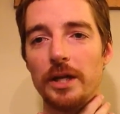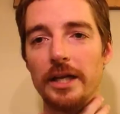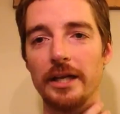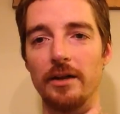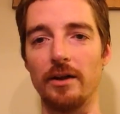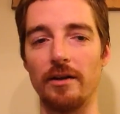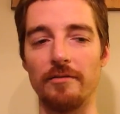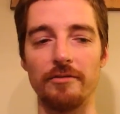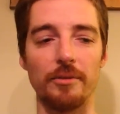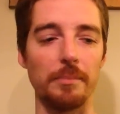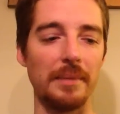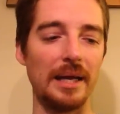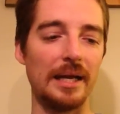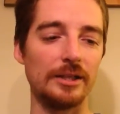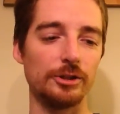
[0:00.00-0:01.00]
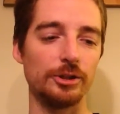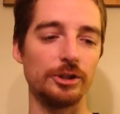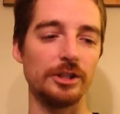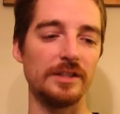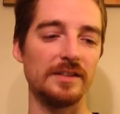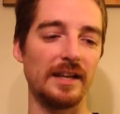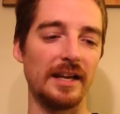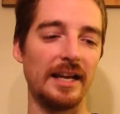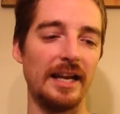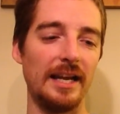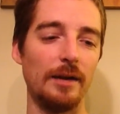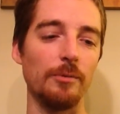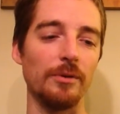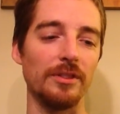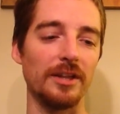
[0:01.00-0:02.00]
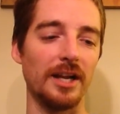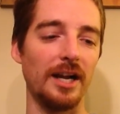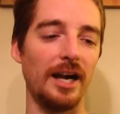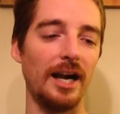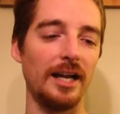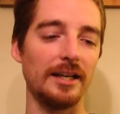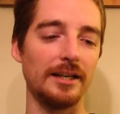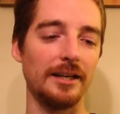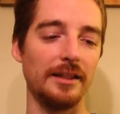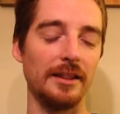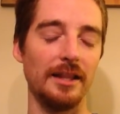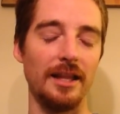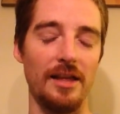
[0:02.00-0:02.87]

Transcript: hit off the mesh as I can with the cotton,